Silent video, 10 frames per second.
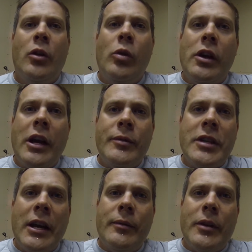Well, it comes
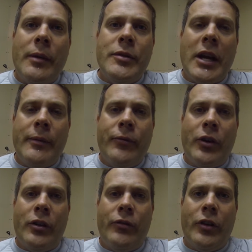time
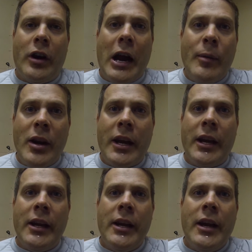for
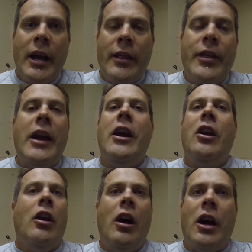hibernating,
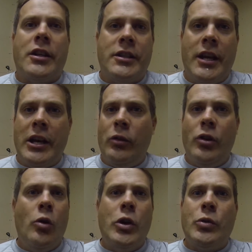they're lost. They don't
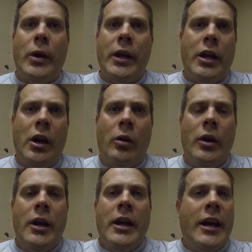know which way to go.
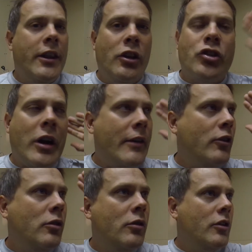And they'll
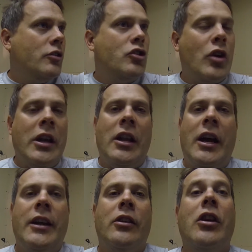travel straight
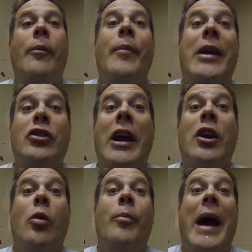line, they'll come back, try
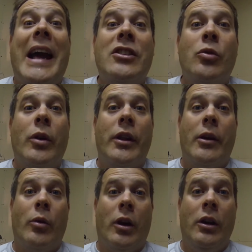and go back to where
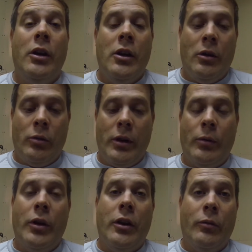they were,
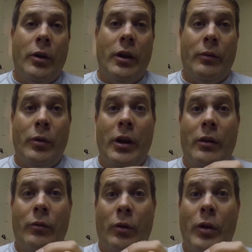where
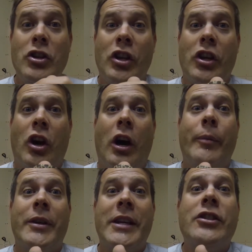they were originally
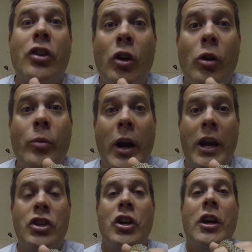caught, because that's their home
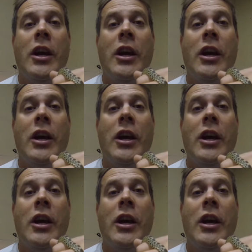range.